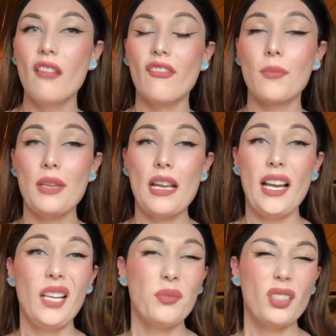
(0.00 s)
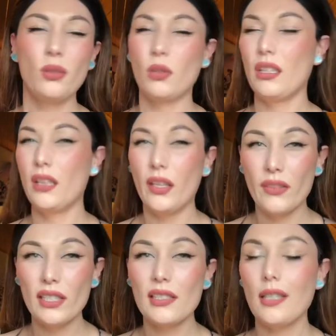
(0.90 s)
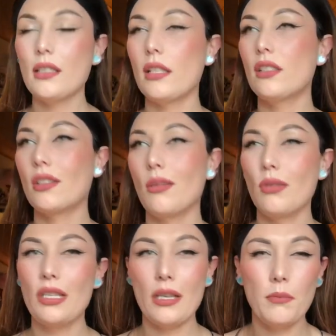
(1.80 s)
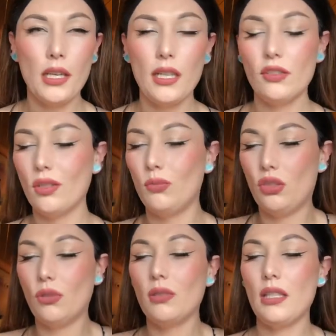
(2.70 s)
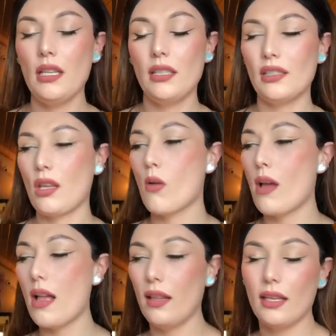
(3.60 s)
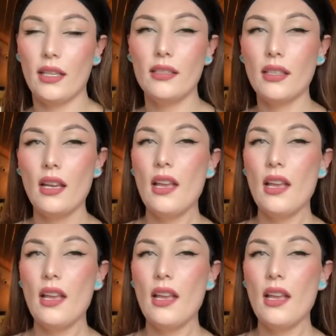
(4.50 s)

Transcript: For me, I absolutely love this scent. It's so yummy, it's so juicy, it's so elegant.